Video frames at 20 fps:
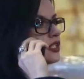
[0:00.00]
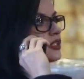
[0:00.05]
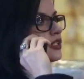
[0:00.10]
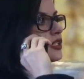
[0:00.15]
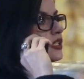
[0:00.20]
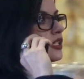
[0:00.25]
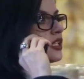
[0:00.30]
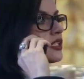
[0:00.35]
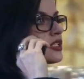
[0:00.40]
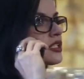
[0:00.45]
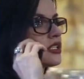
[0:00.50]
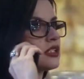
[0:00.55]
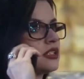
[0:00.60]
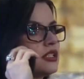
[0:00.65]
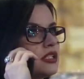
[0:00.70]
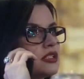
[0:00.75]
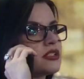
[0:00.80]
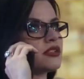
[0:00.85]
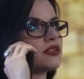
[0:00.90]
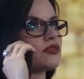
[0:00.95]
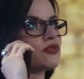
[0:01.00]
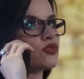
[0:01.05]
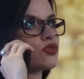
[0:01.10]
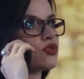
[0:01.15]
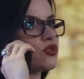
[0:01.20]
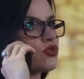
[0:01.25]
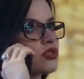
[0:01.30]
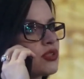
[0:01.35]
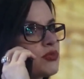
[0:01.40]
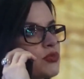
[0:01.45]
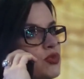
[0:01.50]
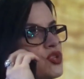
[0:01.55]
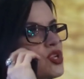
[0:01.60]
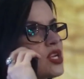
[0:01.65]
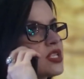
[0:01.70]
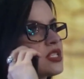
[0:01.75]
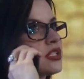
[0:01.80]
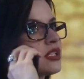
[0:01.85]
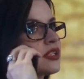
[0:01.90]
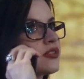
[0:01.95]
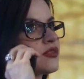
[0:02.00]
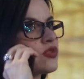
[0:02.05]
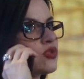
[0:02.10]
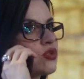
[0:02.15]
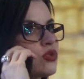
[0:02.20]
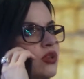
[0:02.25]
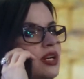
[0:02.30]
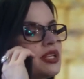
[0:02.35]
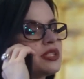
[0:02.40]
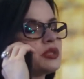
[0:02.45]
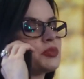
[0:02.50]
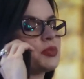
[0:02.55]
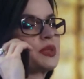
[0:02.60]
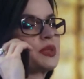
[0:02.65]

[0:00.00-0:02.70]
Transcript: received a monthly income on that